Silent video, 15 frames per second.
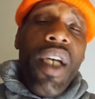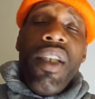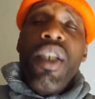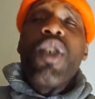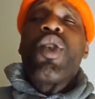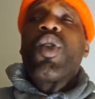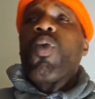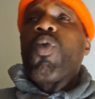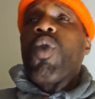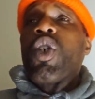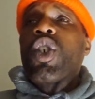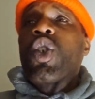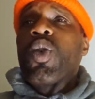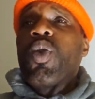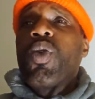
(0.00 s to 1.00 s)
This is the
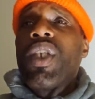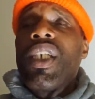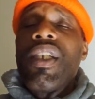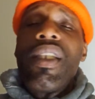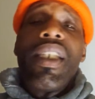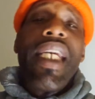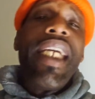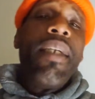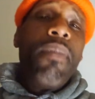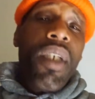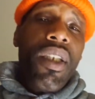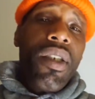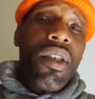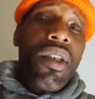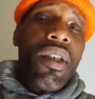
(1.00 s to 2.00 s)
work truly of
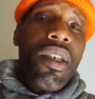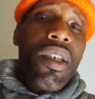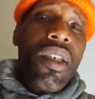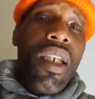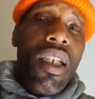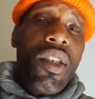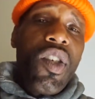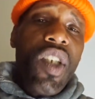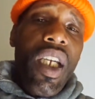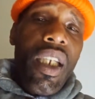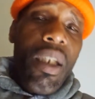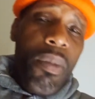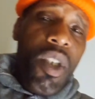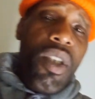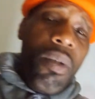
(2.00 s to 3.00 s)
demons. You understand?
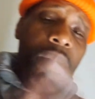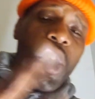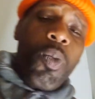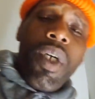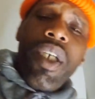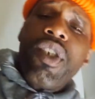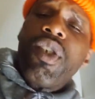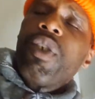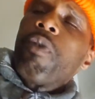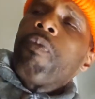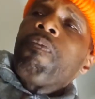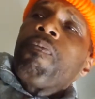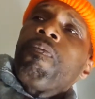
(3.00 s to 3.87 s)
Let me explain to you.